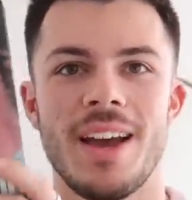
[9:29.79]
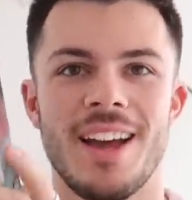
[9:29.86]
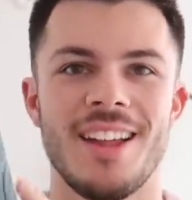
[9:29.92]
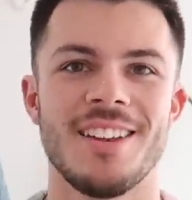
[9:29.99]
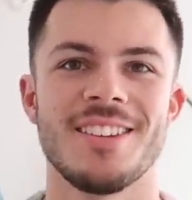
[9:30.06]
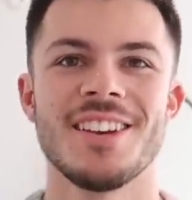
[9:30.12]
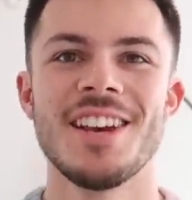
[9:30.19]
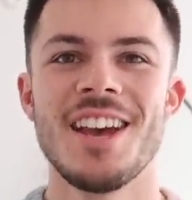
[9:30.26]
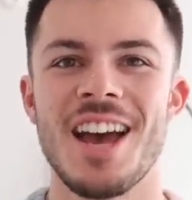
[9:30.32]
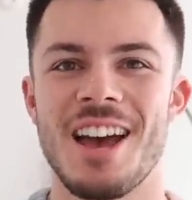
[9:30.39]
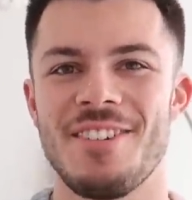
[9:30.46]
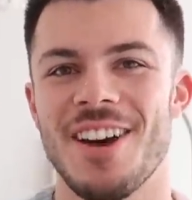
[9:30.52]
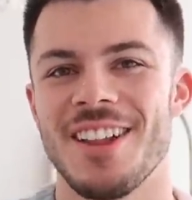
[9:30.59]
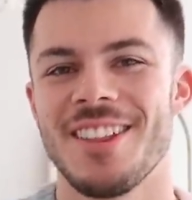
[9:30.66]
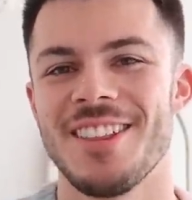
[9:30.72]
And
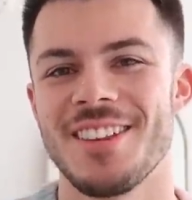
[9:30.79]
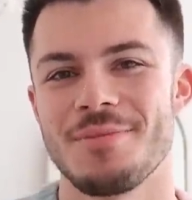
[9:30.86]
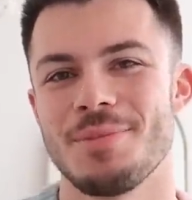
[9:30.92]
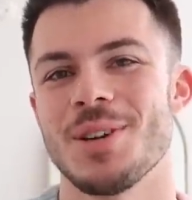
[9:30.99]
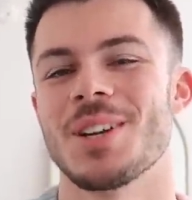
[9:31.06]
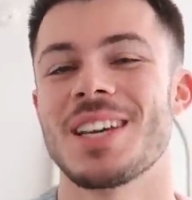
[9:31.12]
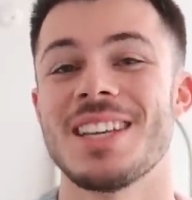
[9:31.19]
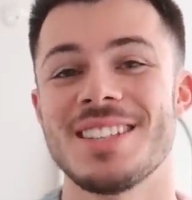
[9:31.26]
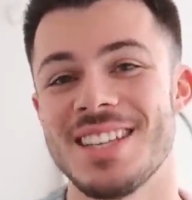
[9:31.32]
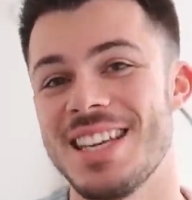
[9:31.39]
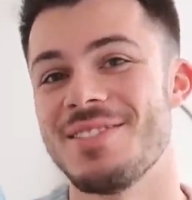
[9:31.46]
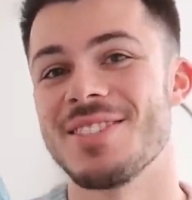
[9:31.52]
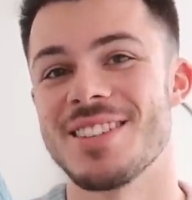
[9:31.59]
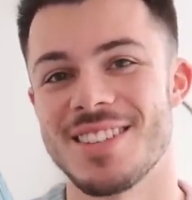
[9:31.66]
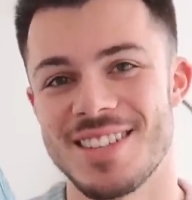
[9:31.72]
I've heard that this book is
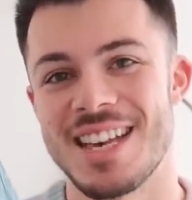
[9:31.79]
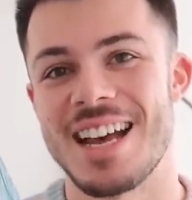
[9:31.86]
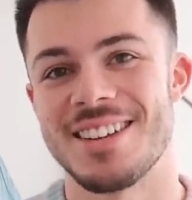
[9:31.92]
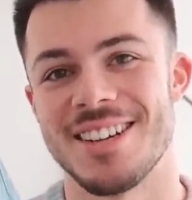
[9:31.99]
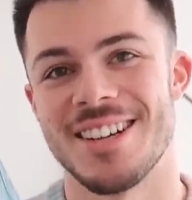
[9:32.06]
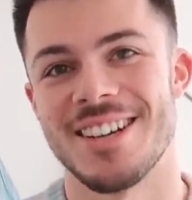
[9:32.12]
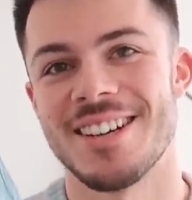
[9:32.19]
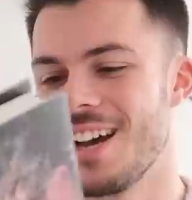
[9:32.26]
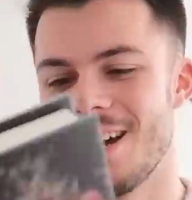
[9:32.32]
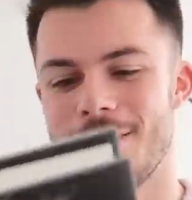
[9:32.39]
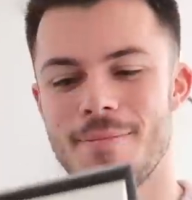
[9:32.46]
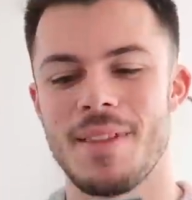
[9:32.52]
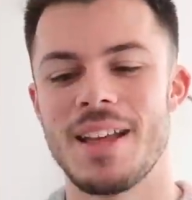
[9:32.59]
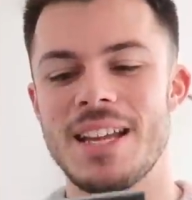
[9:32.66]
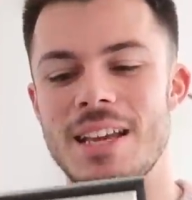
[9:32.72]
even sadder
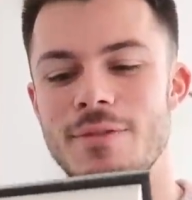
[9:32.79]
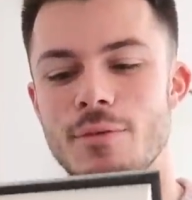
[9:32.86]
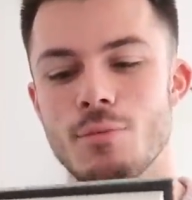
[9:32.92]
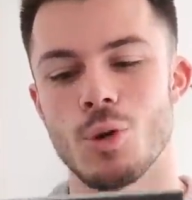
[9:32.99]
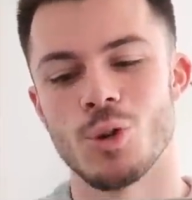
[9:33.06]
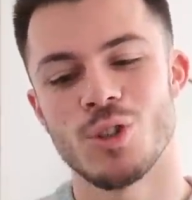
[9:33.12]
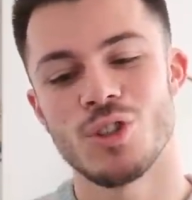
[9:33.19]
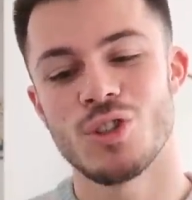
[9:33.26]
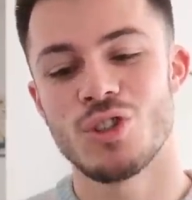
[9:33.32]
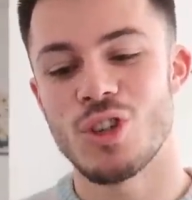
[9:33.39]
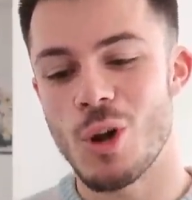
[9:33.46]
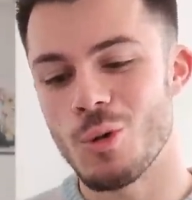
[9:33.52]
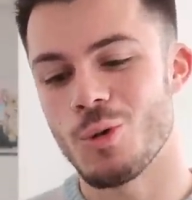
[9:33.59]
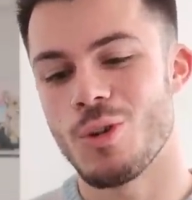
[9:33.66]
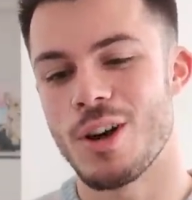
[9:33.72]
and even more
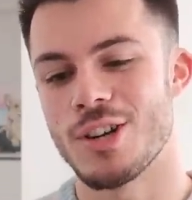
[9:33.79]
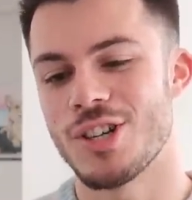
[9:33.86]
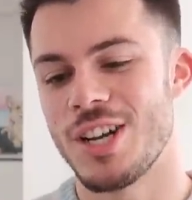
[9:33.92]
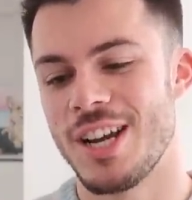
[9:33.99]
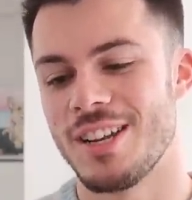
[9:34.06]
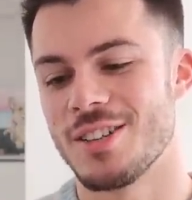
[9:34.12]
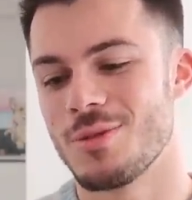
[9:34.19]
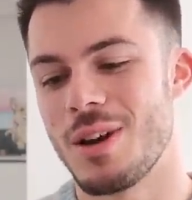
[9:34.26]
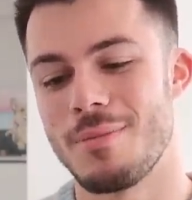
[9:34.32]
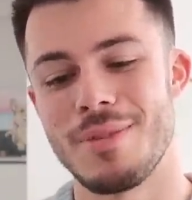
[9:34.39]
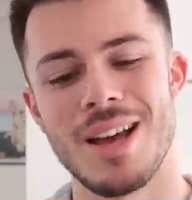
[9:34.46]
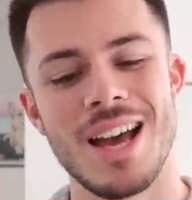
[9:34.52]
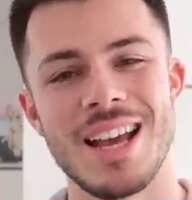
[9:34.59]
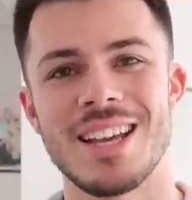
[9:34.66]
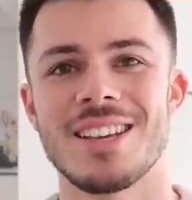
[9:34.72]
soul crushing. So I'm
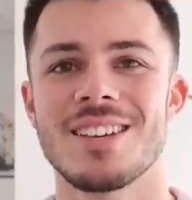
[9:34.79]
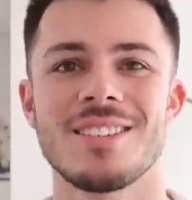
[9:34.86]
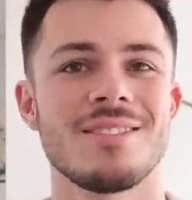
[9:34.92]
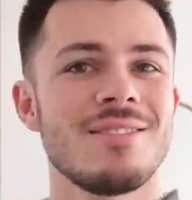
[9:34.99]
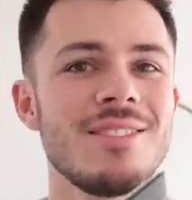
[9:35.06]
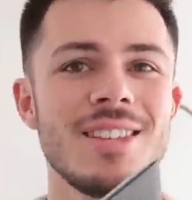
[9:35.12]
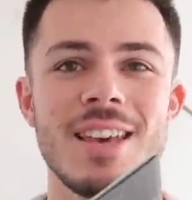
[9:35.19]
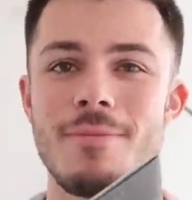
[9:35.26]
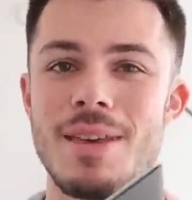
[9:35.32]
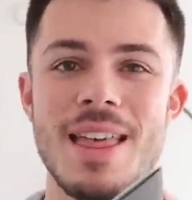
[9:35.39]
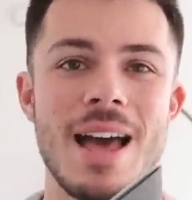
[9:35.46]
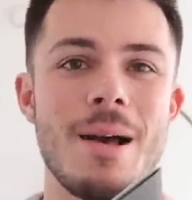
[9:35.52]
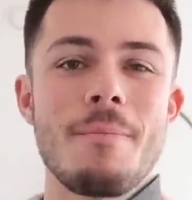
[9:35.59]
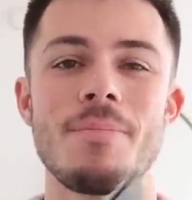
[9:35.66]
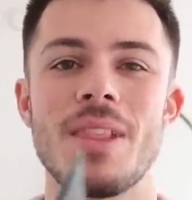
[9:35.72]
like, give me that.